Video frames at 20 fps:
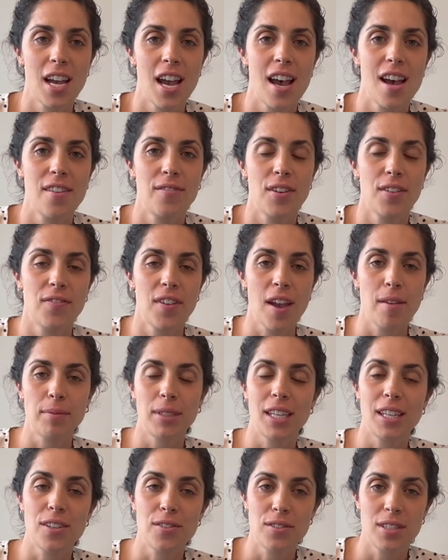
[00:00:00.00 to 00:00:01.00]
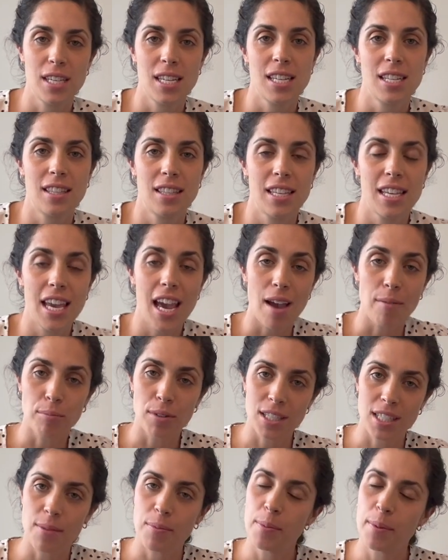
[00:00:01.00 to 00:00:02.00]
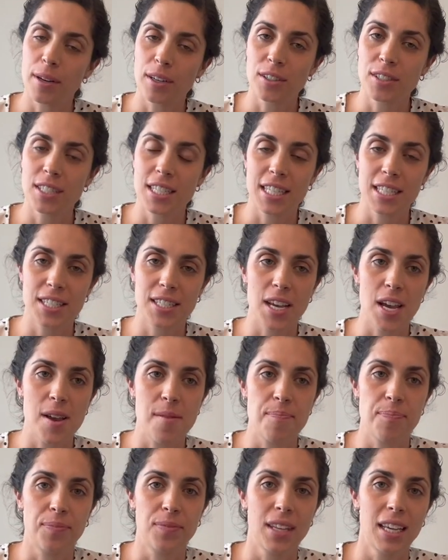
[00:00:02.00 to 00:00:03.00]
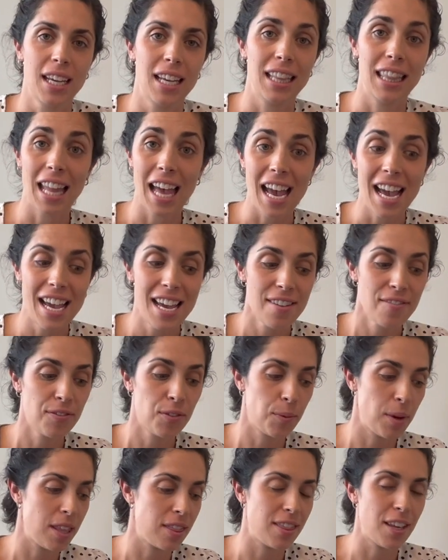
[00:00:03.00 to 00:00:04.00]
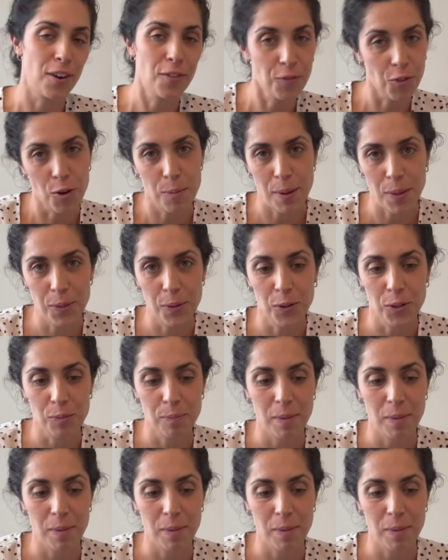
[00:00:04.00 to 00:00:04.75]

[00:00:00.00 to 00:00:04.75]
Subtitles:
of a family using the APRA supplementer system live with their 4-month-old